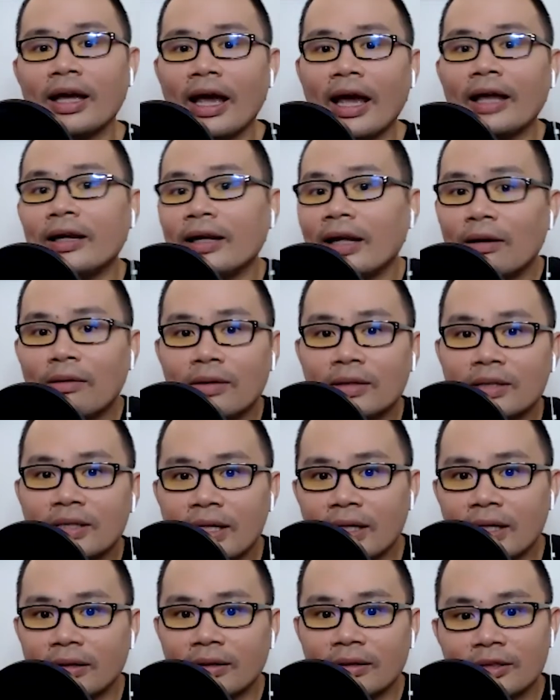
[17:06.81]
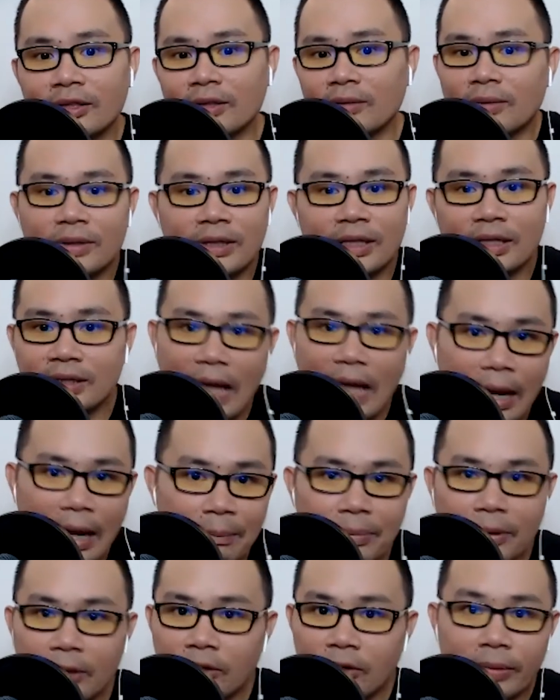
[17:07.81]
And that was it. She was just
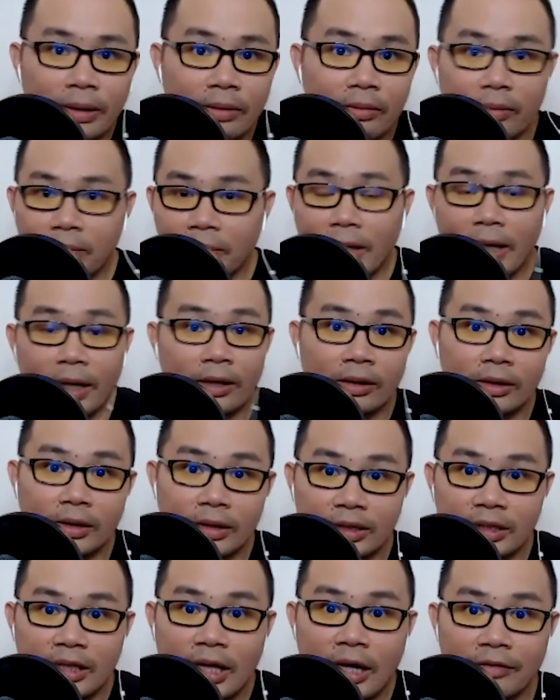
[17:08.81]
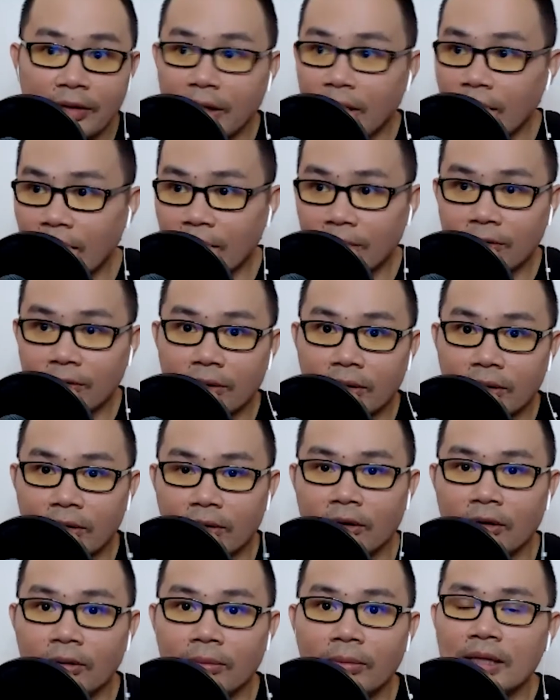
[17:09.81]
happy to be with me and all this stuff. And then I took her
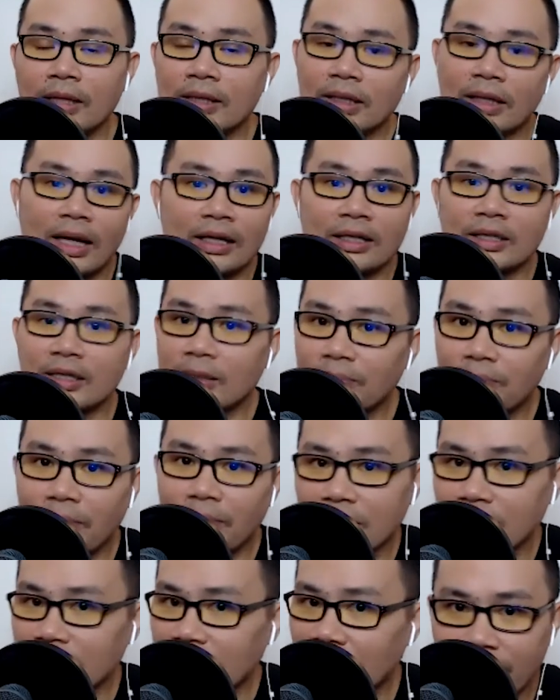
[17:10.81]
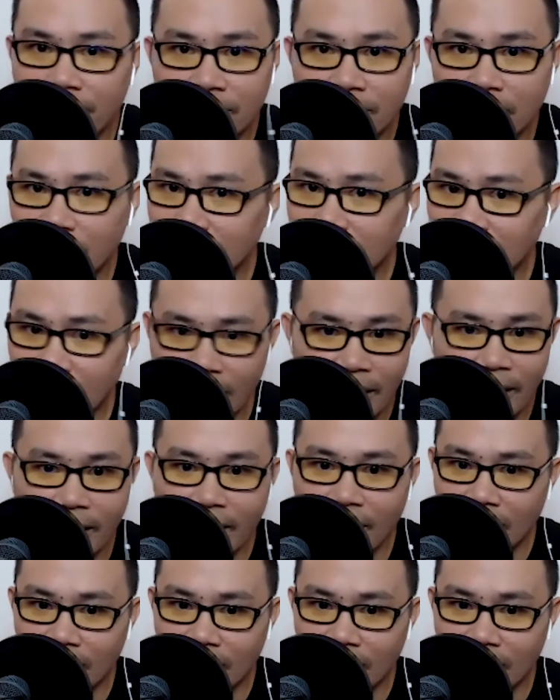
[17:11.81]
home. I said, like, she passed every test that I had.